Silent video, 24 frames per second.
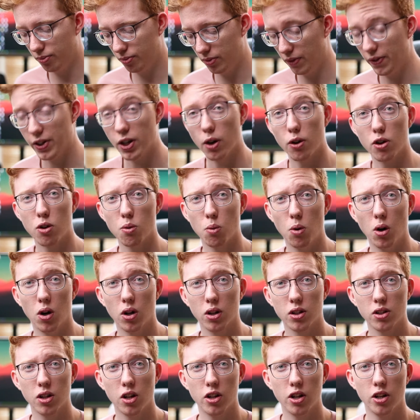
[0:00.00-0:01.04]
if you don't know
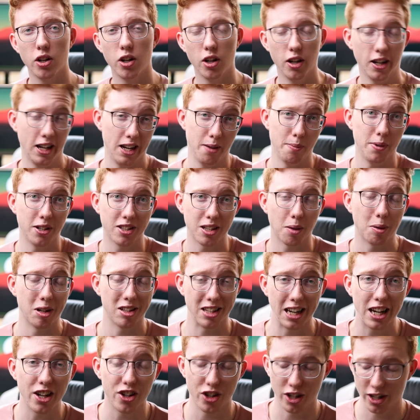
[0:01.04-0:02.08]
what image
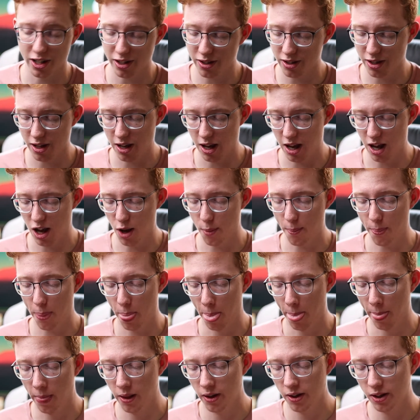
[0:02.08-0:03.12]
stabilization is,
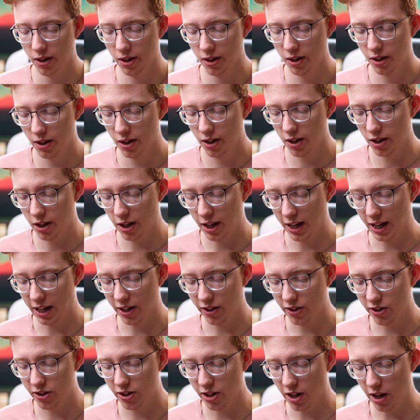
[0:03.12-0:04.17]

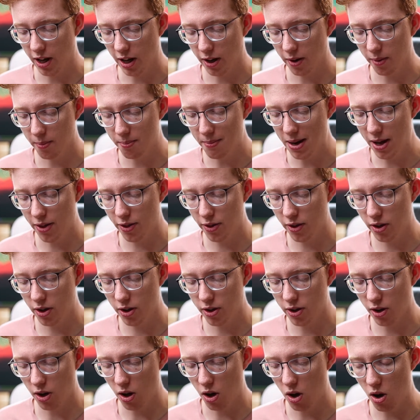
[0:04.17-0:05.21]
it's a
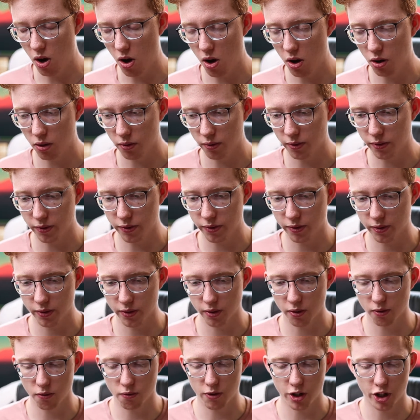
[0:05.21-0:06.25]
method of
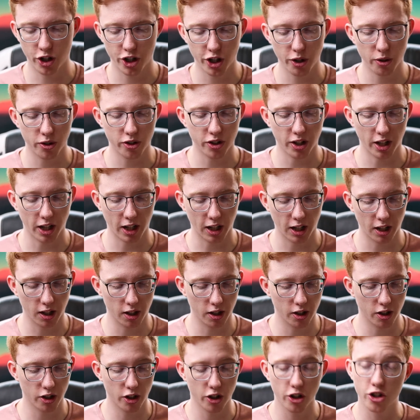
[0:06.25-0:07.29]
reducing
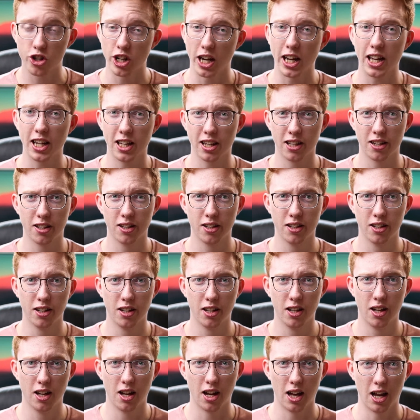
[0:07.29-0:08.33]
shake.
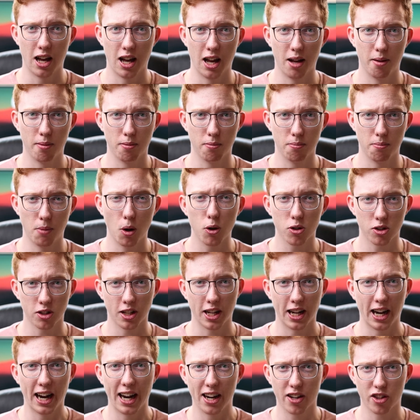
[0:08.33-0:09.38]

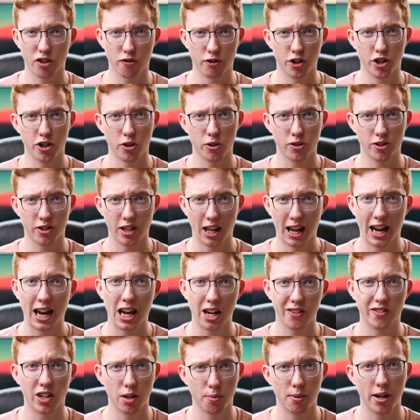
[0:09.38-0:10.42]
Mostly it's to reduce the
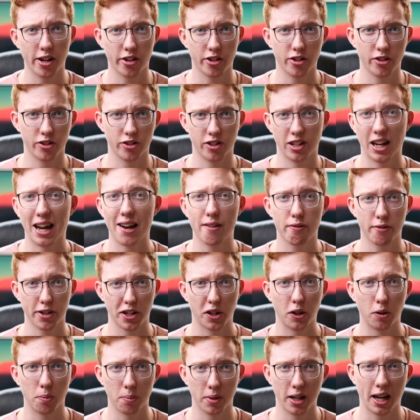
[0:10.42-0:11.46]
hand vibrations that every
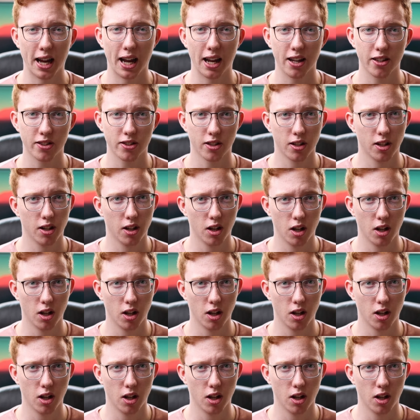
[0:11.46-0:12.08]
human has